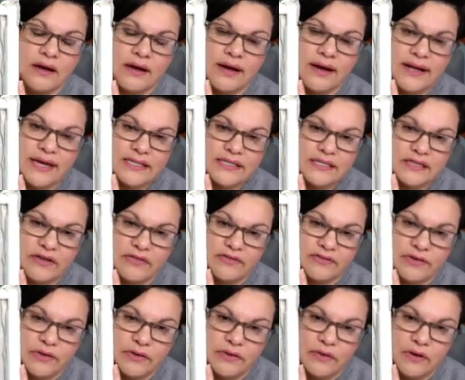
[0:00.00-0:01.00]
I did a
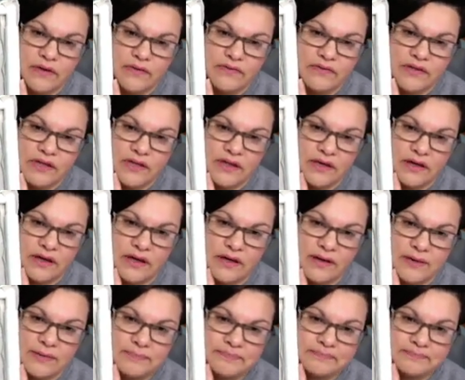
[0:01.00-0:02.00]
few of the,
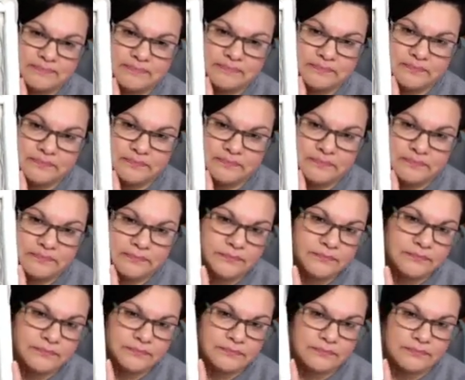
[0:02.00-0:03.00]

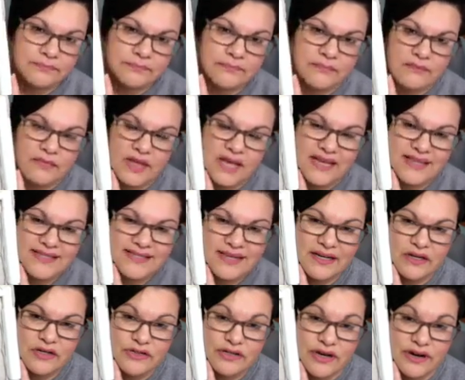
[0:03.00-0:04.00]
I stayed
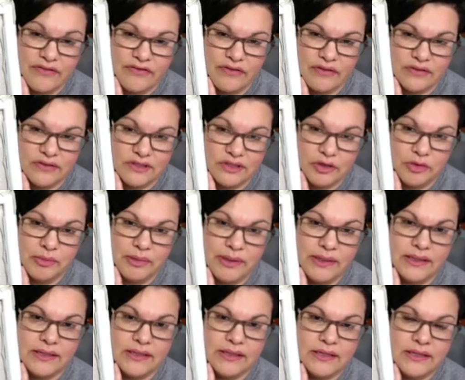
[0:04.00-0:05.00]
on track for a little bit,